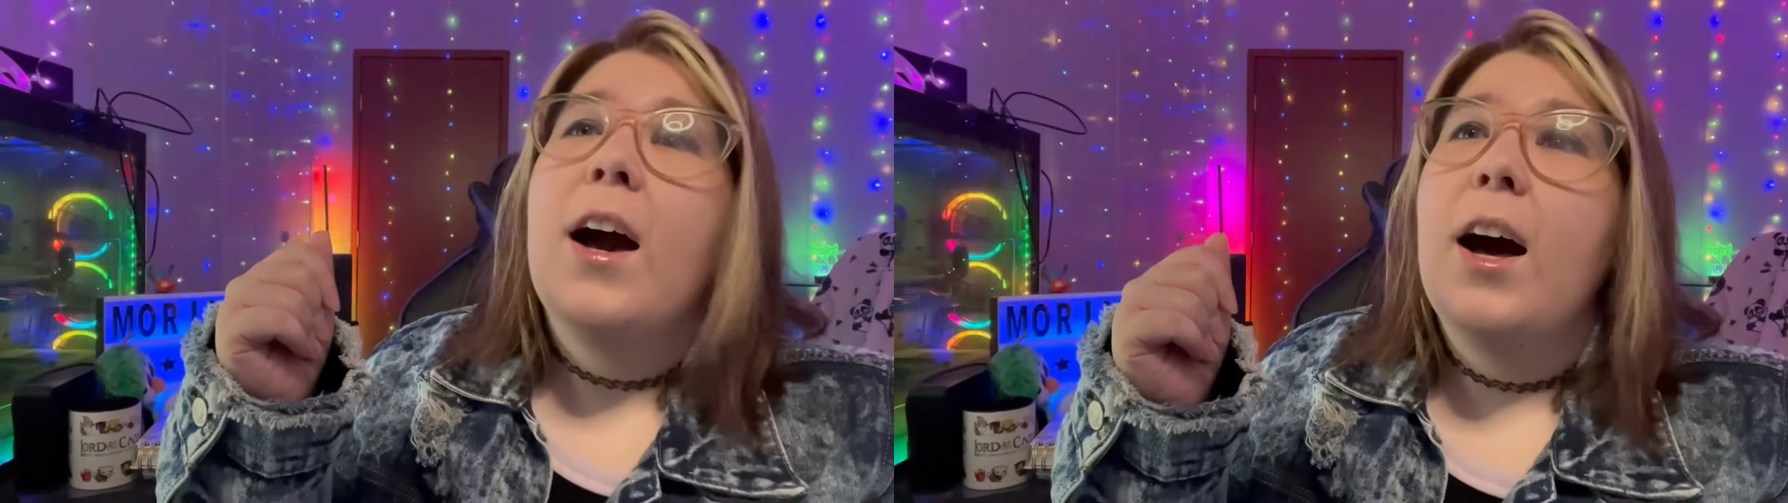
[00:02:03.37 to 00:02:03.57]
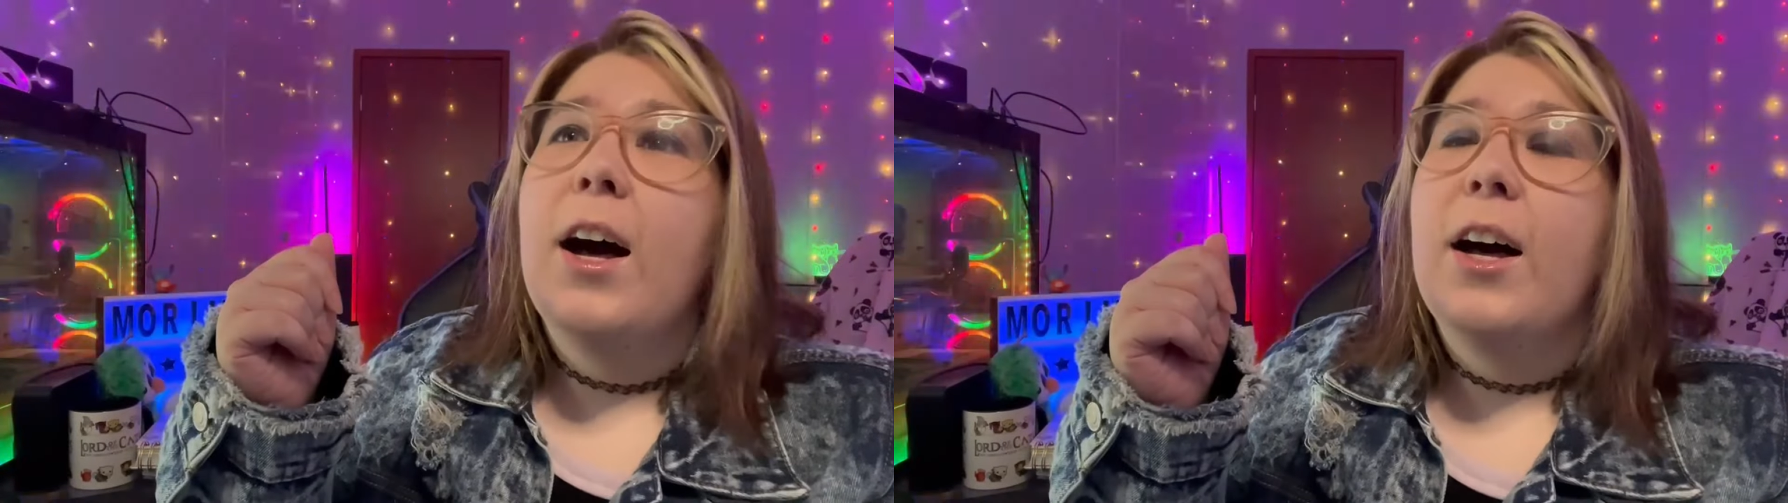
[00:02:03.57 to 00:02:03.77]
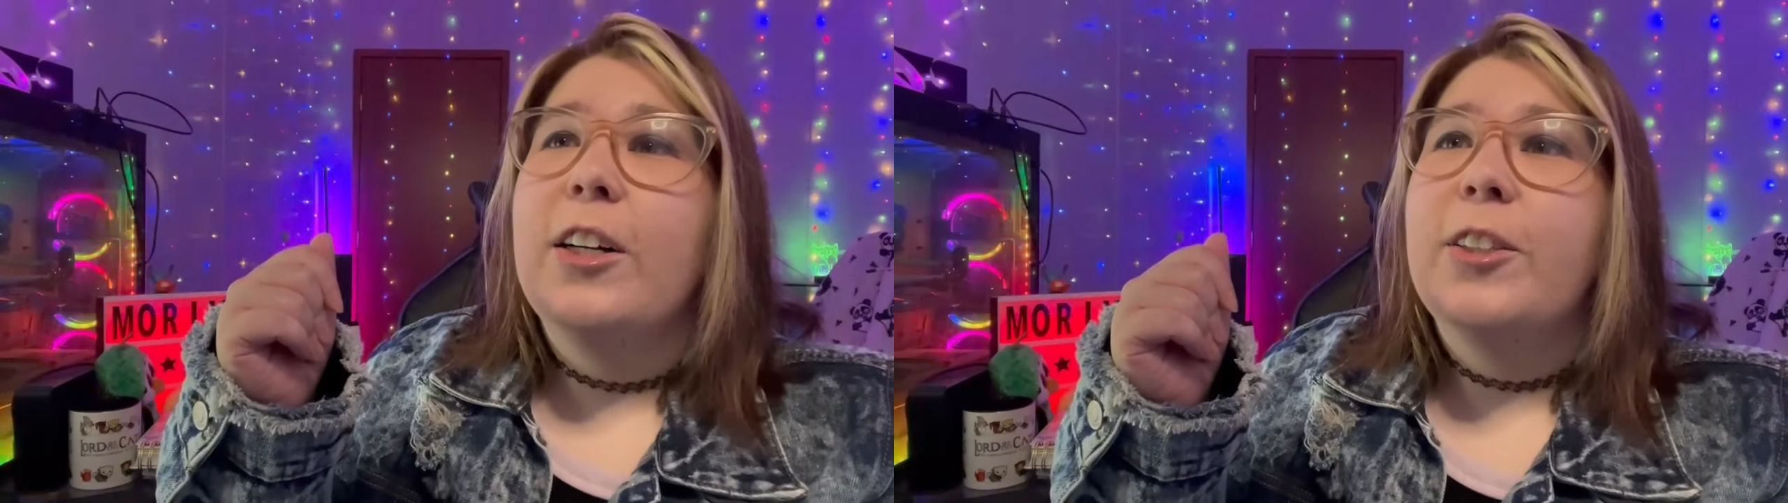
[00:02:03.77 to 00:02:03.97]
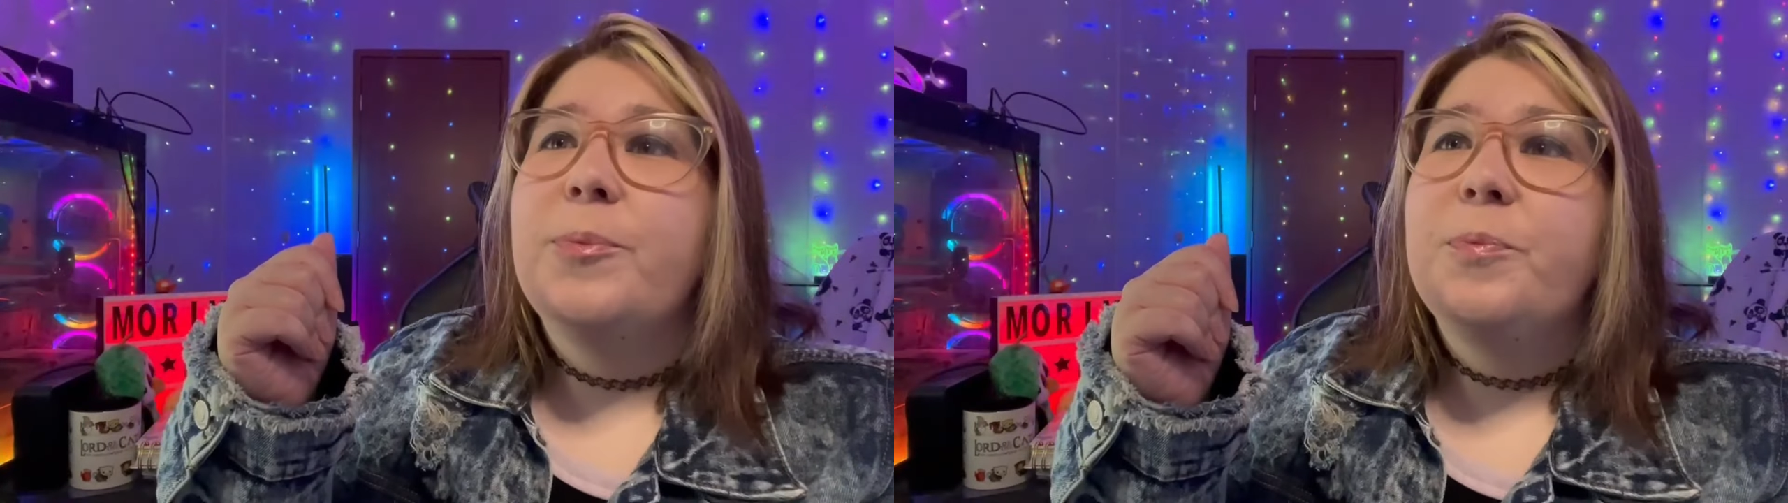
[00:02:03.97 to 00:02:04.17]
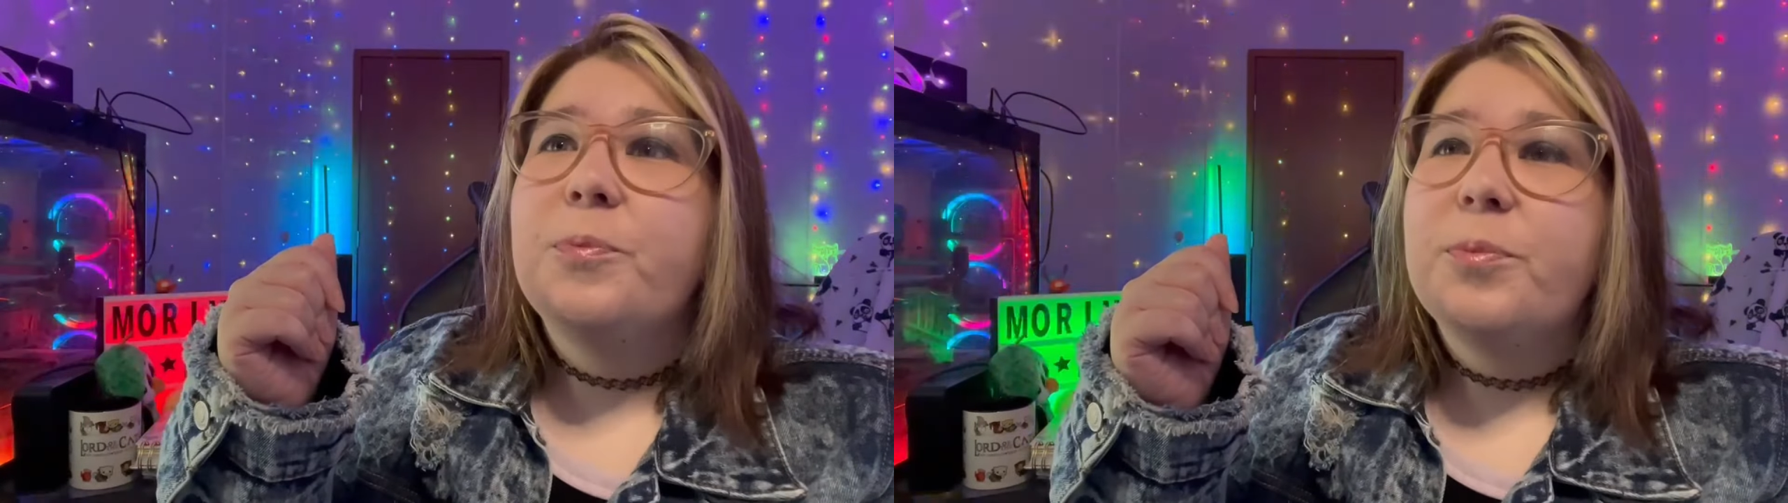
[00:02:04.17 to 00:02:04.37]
But